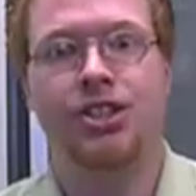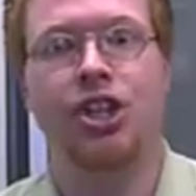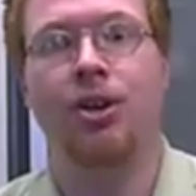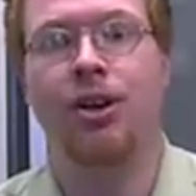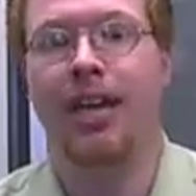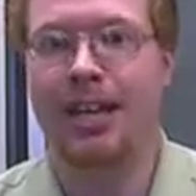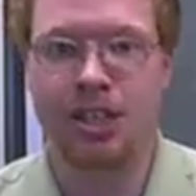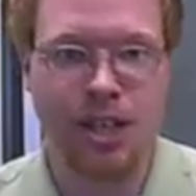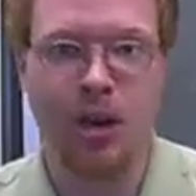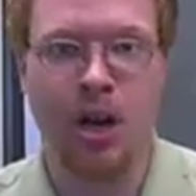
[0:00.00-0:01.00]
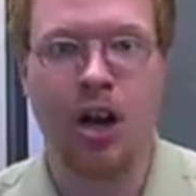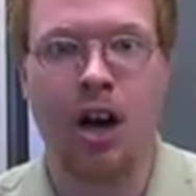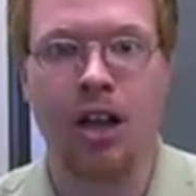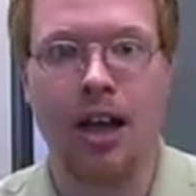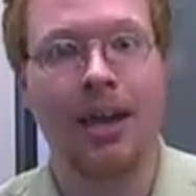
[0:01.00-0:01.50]
So you can't just give them a
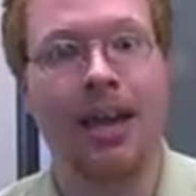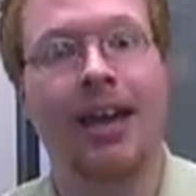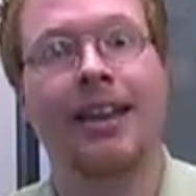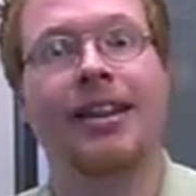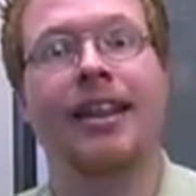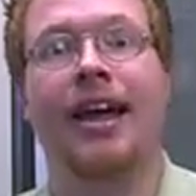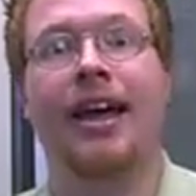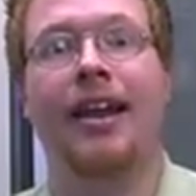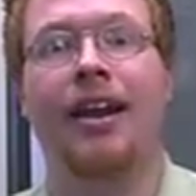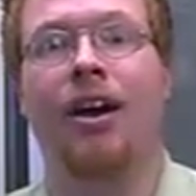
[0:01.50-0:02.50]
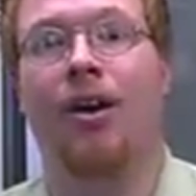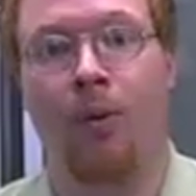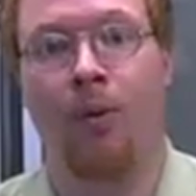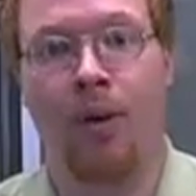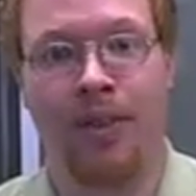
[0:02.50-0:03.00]
call up, and then
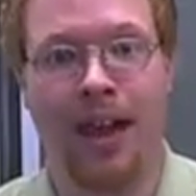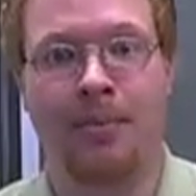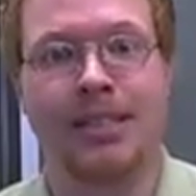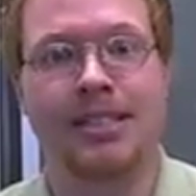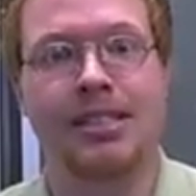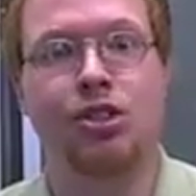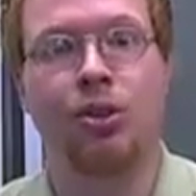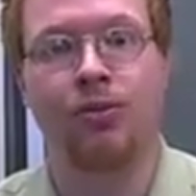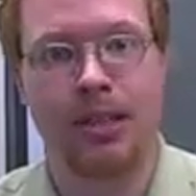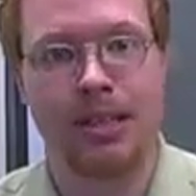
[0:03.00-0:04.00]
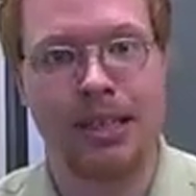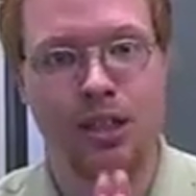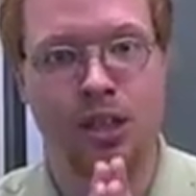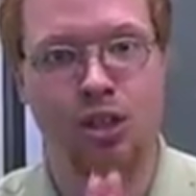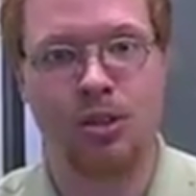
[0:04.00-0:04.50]
what that means is you're falling
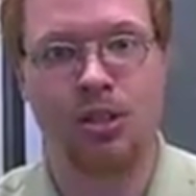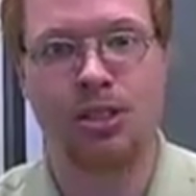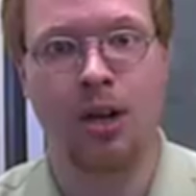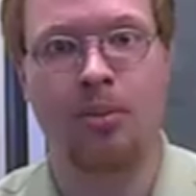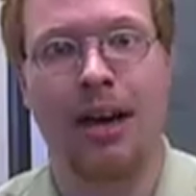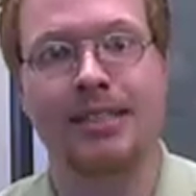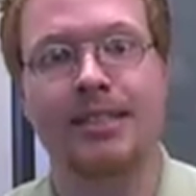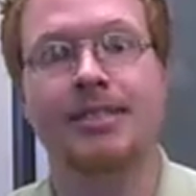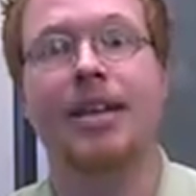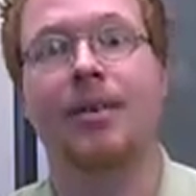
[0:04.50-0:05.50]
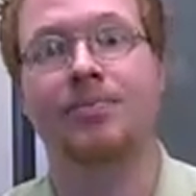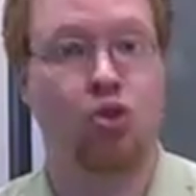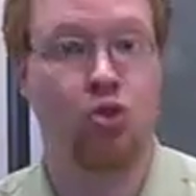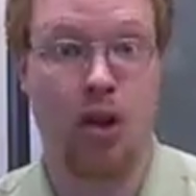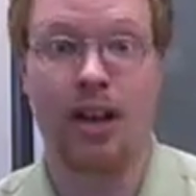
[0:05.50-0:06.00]
into the short sale process. Now,
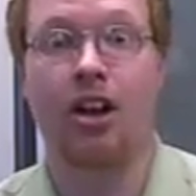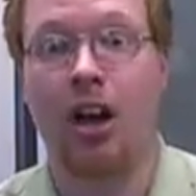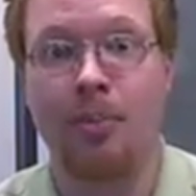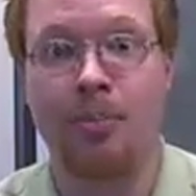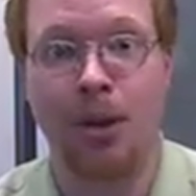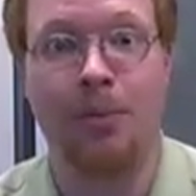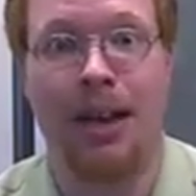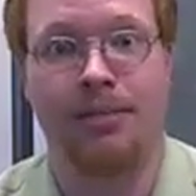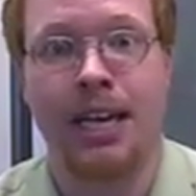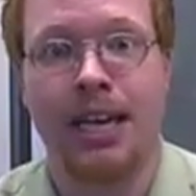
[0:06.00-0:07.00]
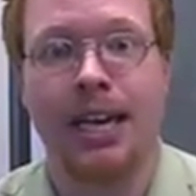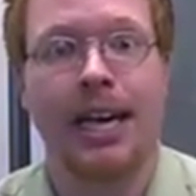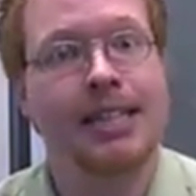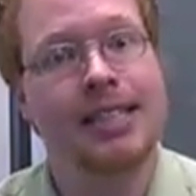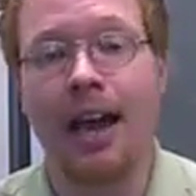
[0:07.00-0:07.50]
try to call up your bank
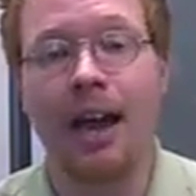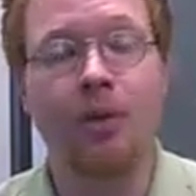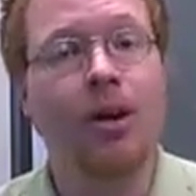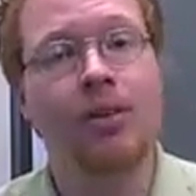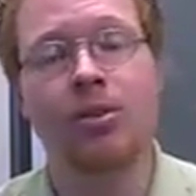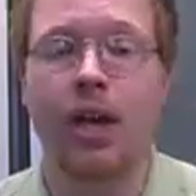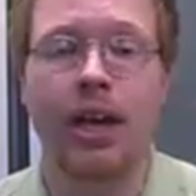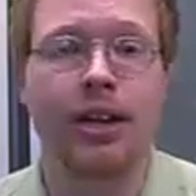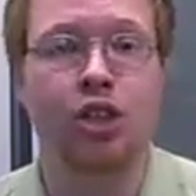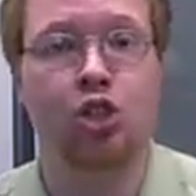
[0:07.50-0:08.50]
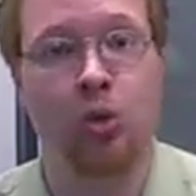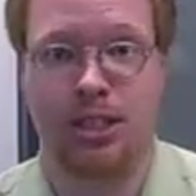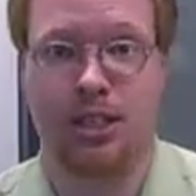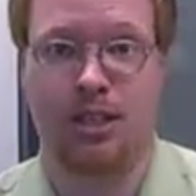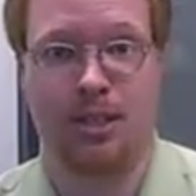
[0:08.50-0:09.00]
and say, hey, I want to try a
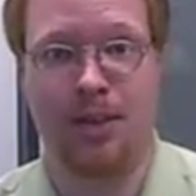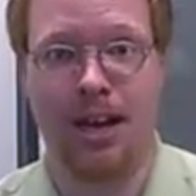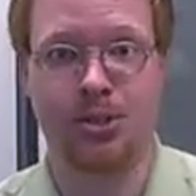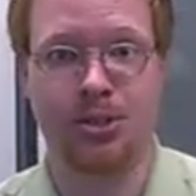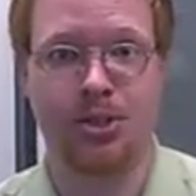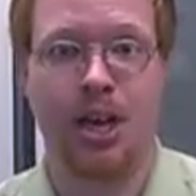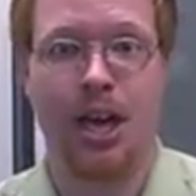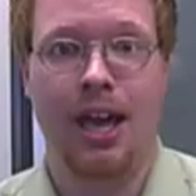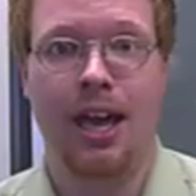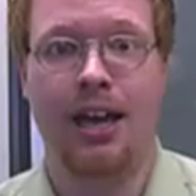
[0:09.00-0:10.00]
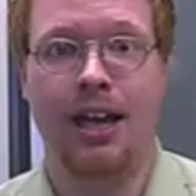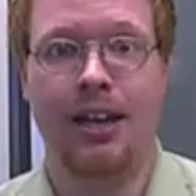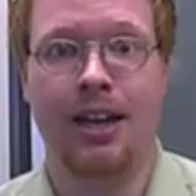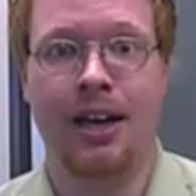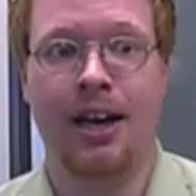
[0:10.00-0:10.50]
short sale on my house. And